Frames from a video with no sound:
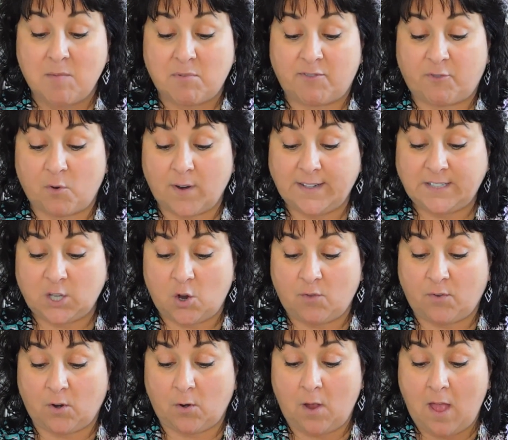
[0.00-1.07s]
Before it's
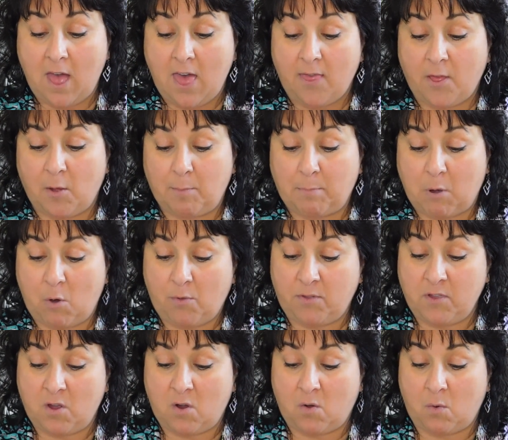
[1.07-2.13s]
over, they'll
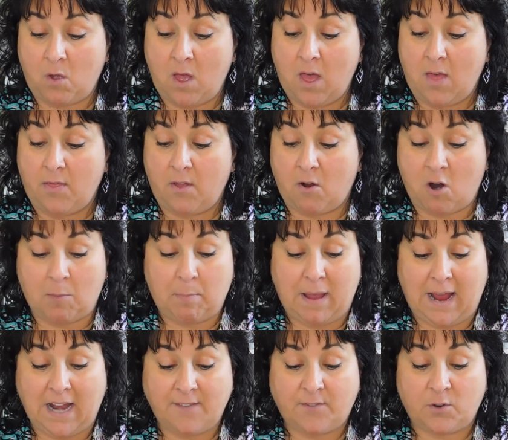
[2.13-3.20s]
both know there are
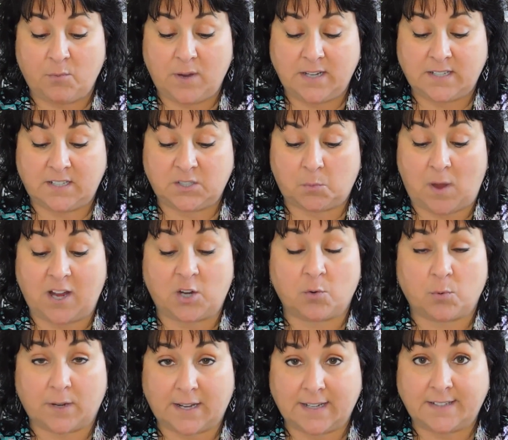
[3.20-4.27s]
painful reasons why
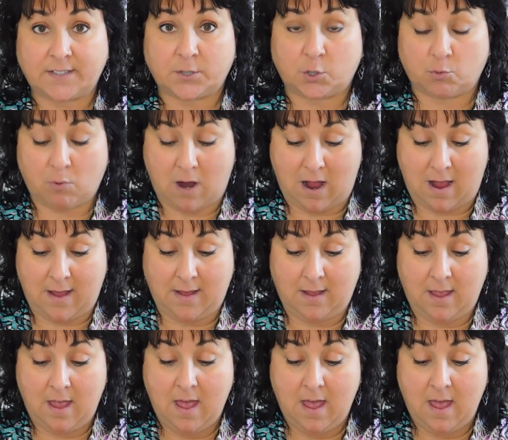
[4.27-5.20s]
crickets cry